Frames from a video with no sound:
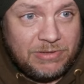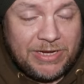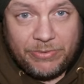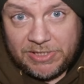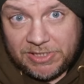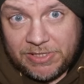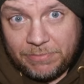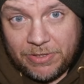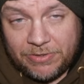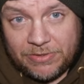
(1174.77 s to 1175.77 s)
liquid
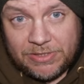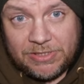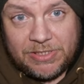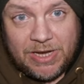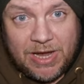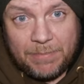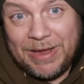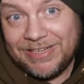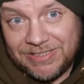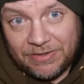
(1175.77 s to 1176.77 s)
stimulants,
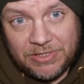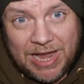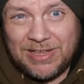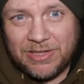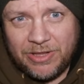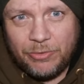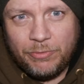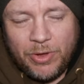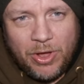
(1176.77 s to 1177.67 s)
palliatives, and a little